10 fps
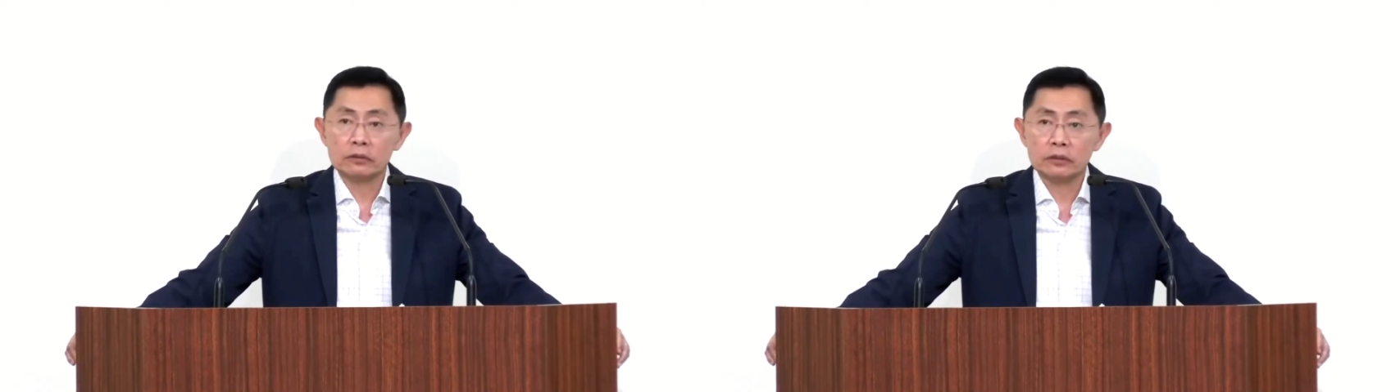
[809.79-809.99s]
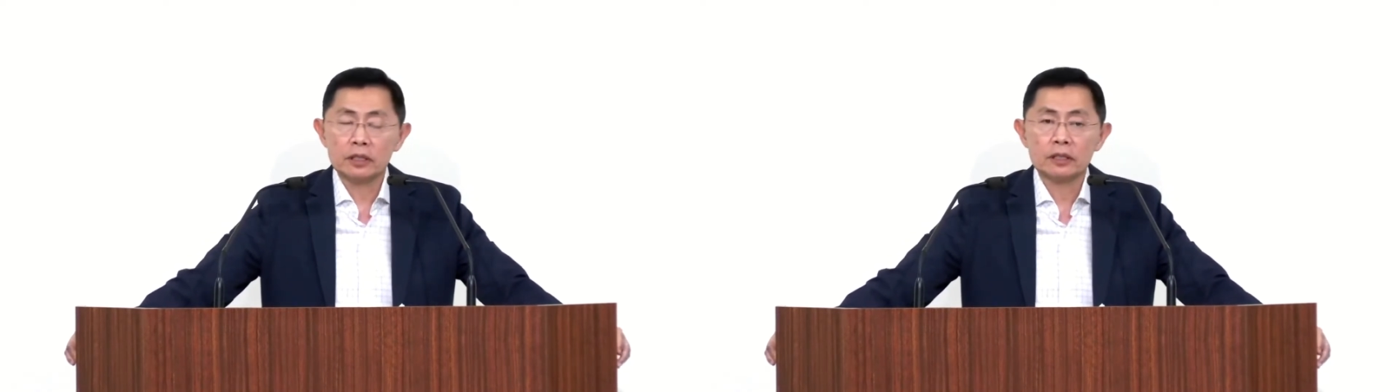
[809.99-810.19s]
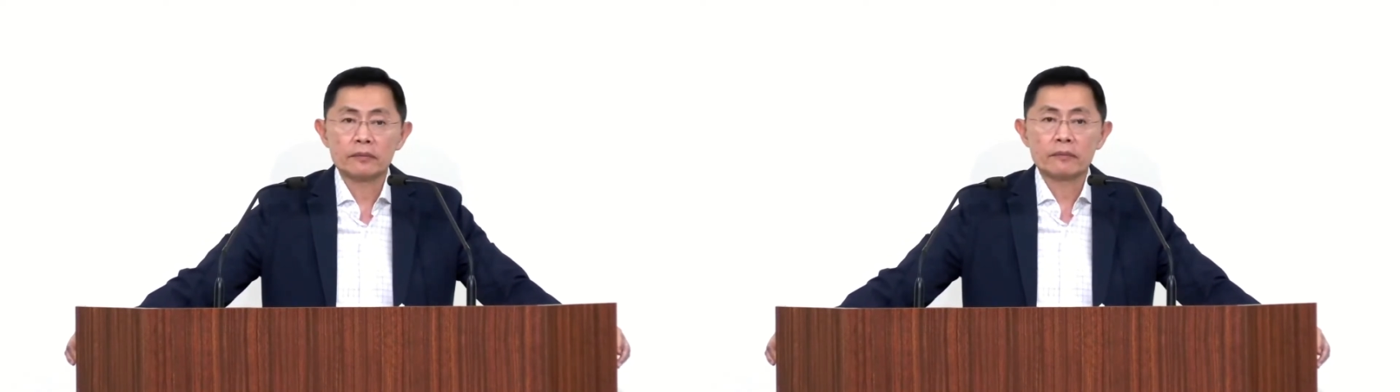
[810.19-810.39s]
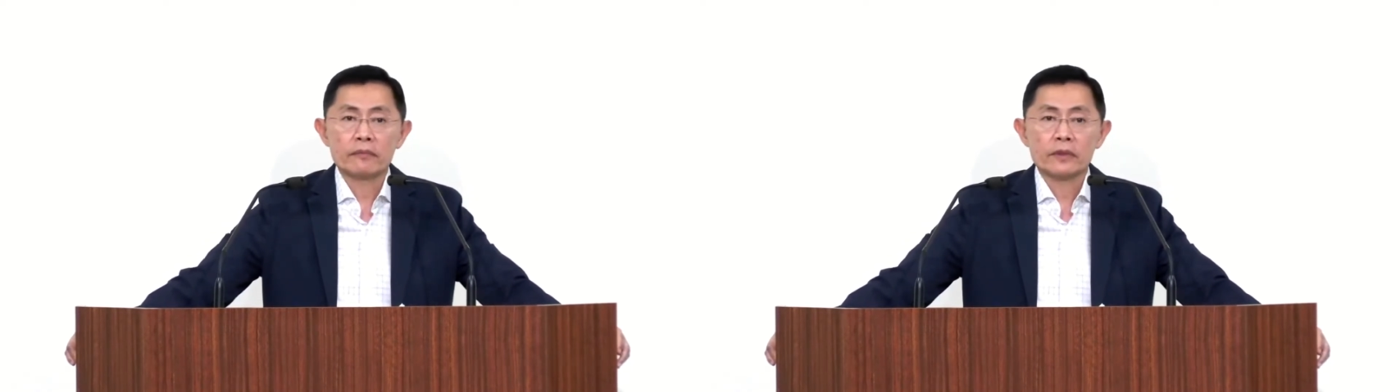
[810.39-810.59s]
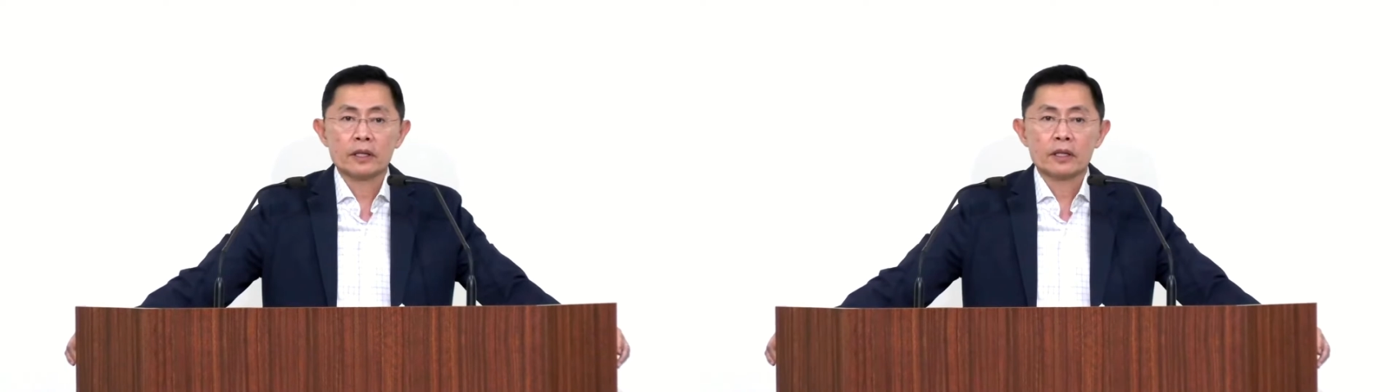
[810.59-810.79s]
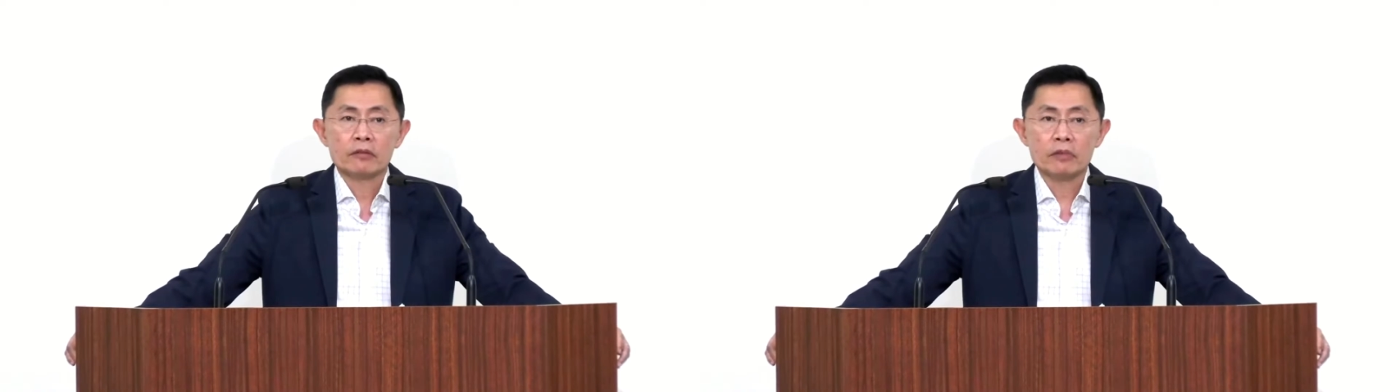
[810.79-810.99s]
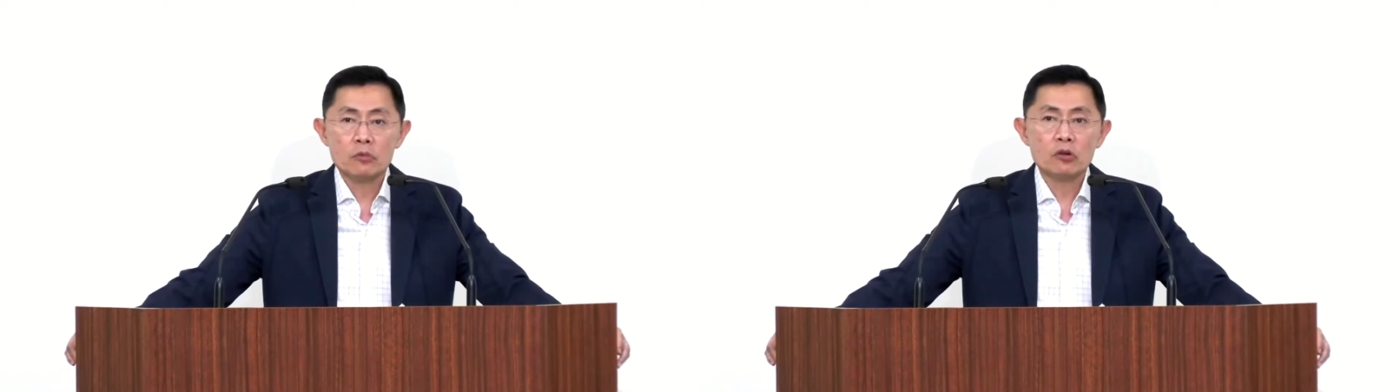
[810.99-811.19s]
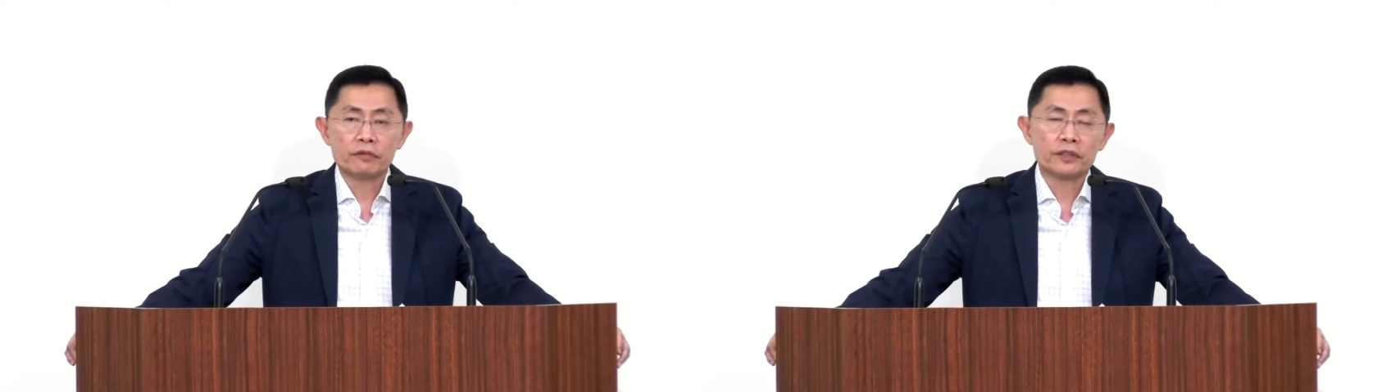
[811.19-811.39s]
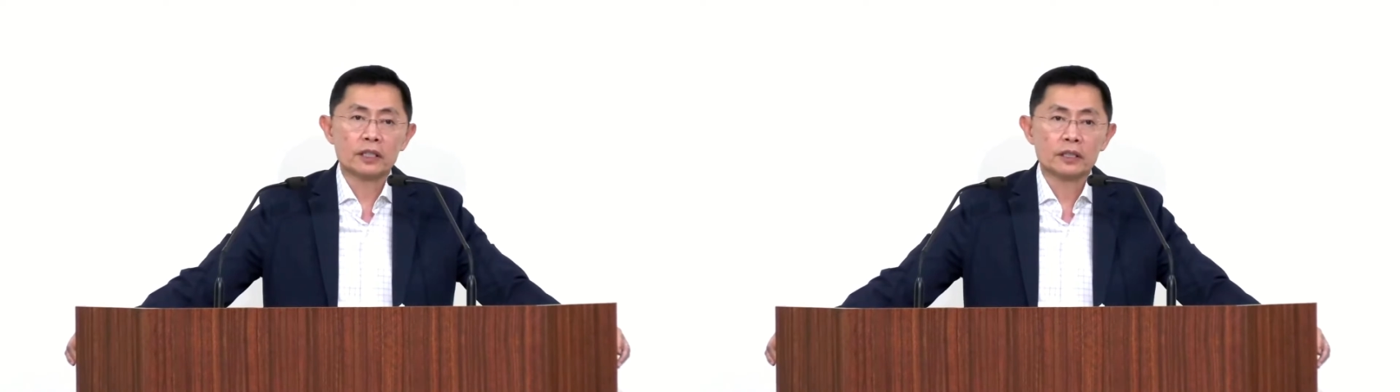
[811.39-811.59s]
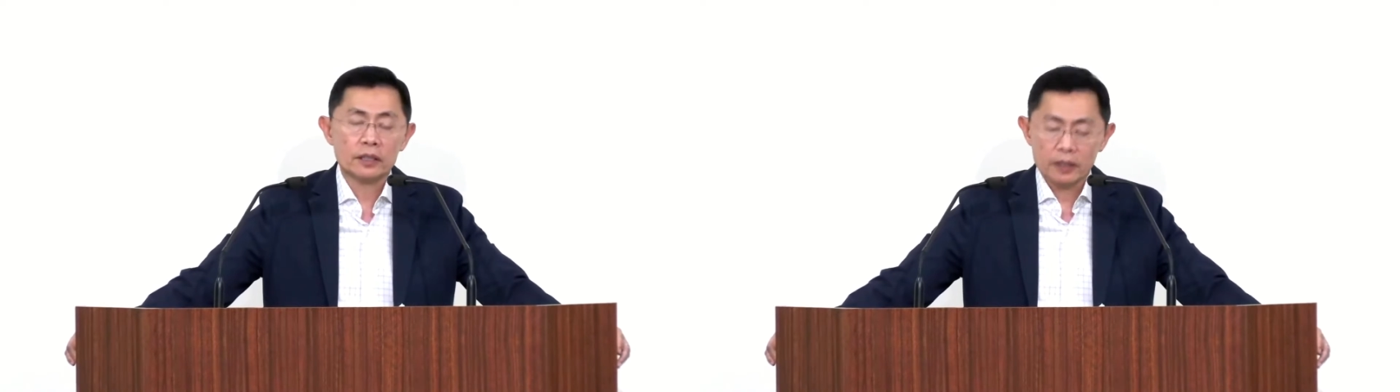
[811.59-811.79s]
be killed,
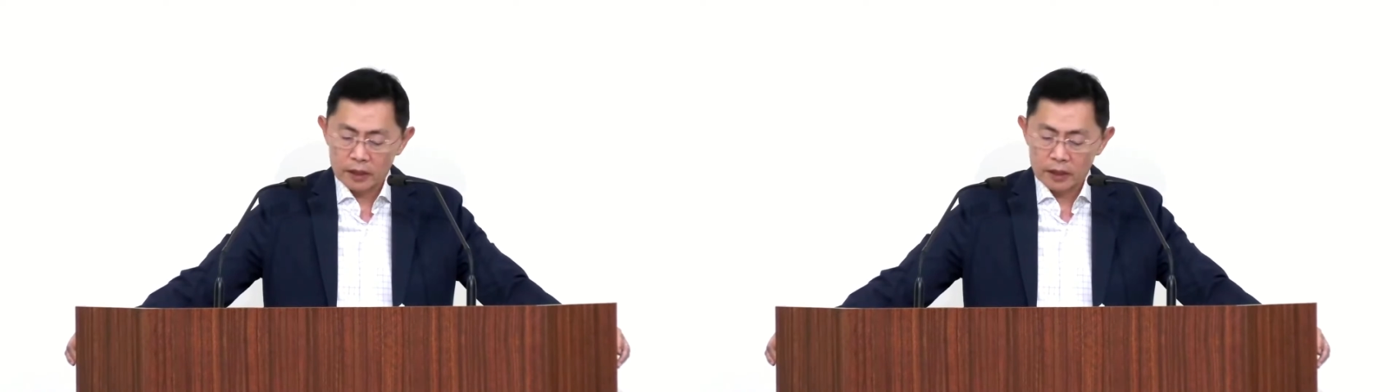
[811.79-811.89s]
removed.